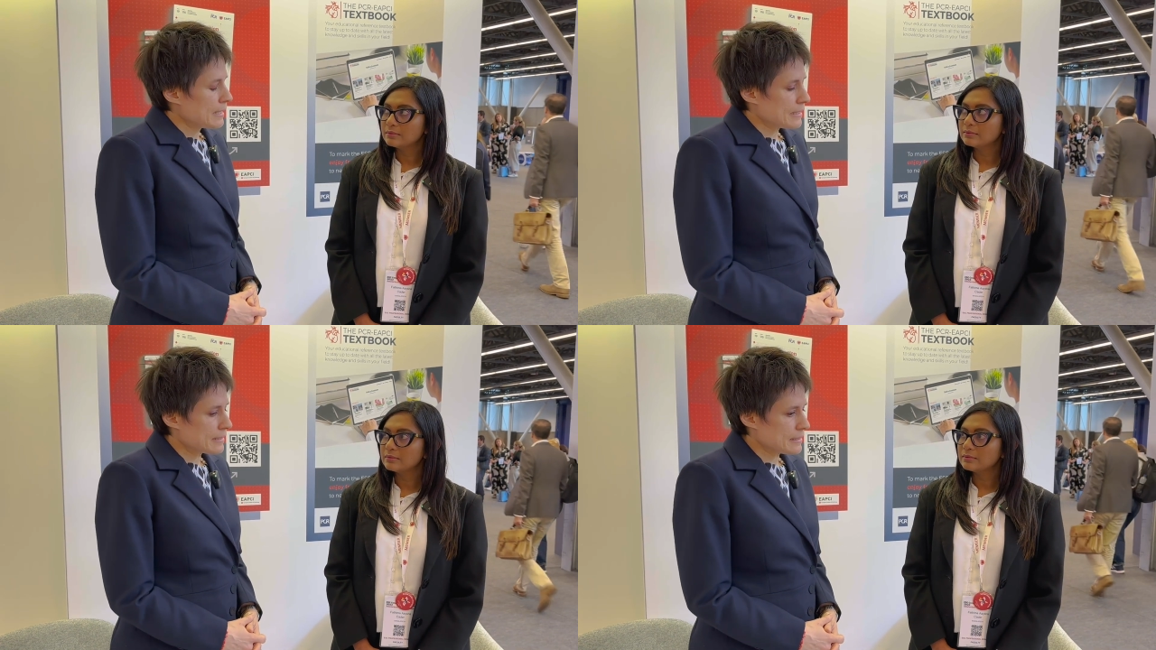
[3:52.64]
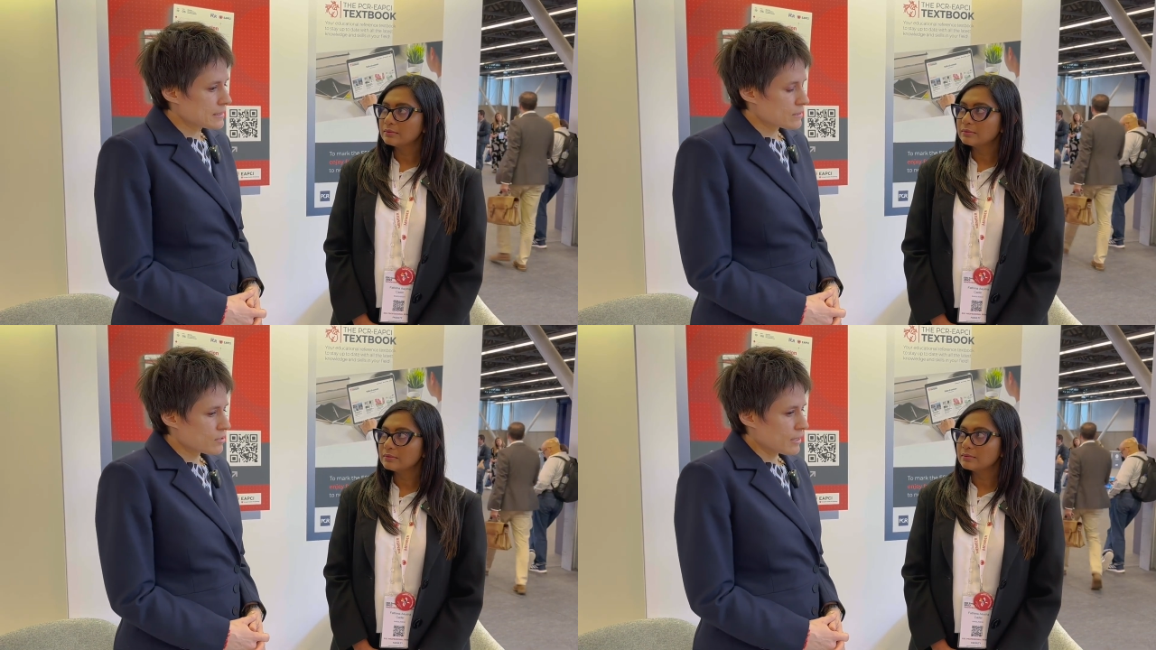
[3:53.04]
Speaker 1: uh,
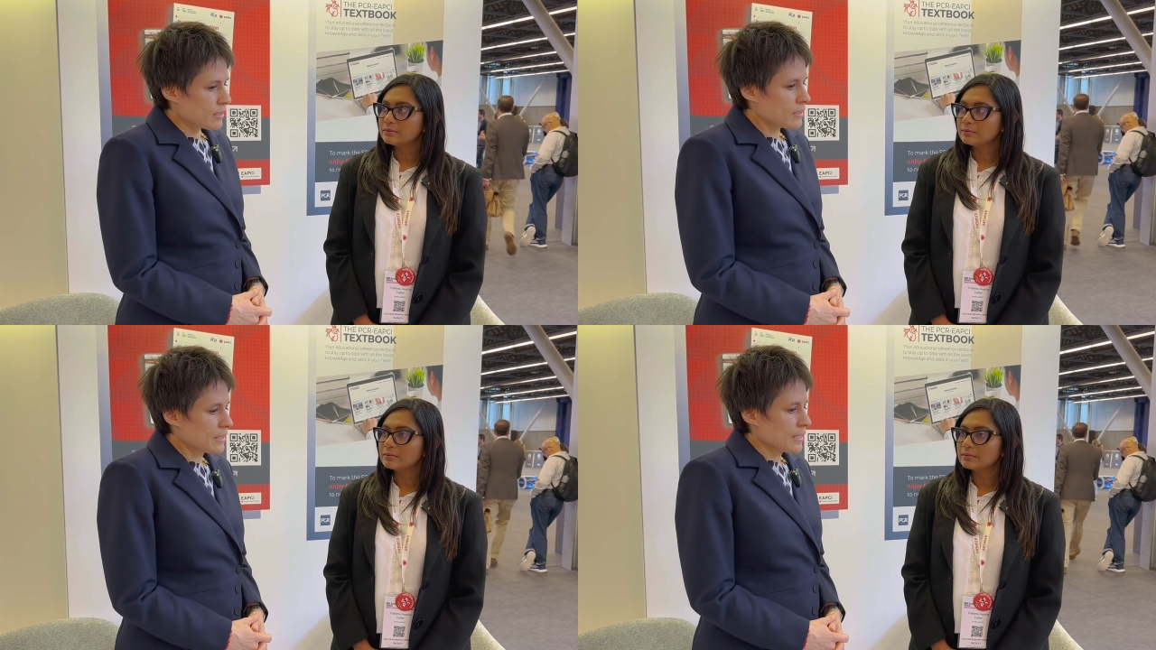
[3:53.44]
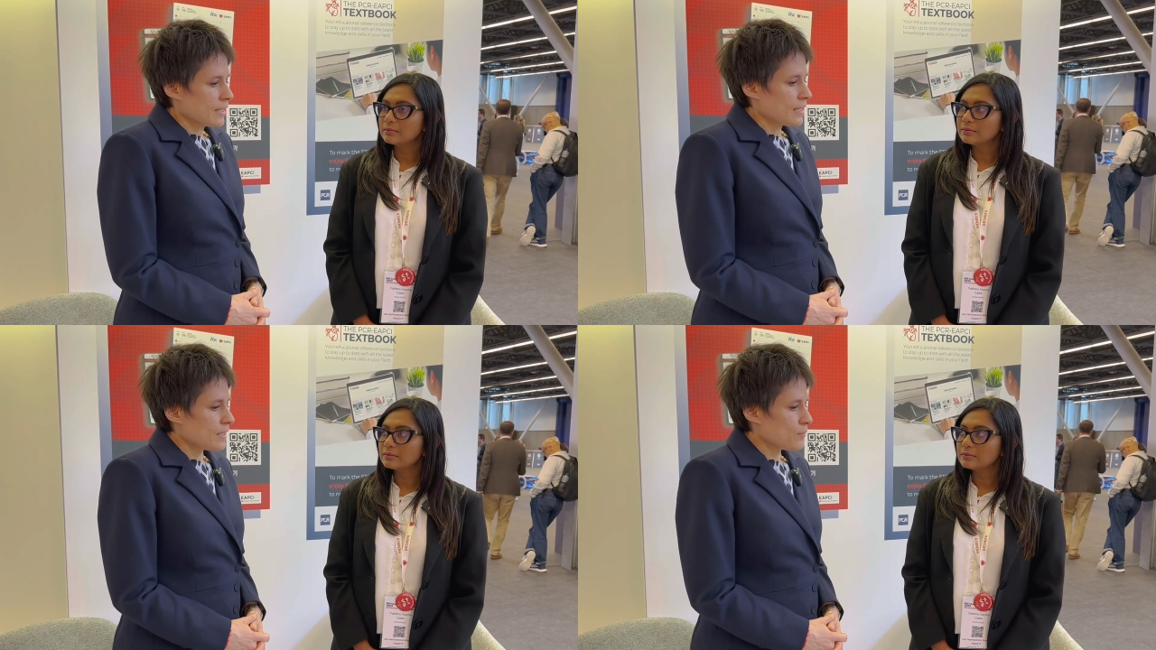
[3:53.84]
in the trial.
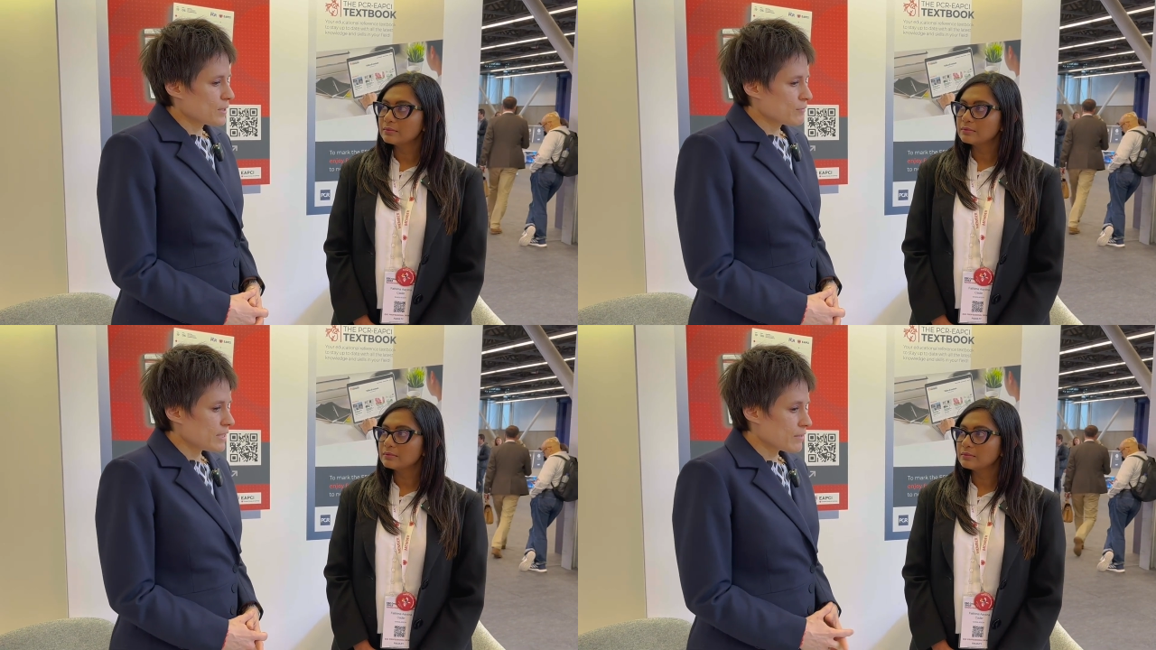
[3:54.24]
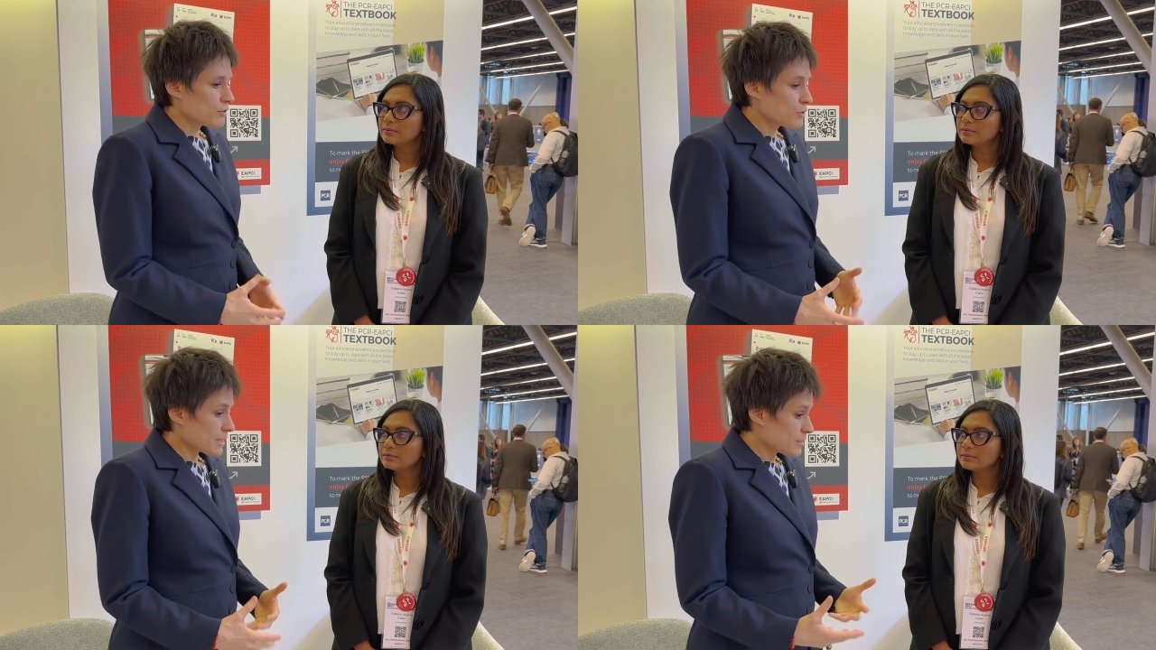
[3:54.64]
Uh, when we have a look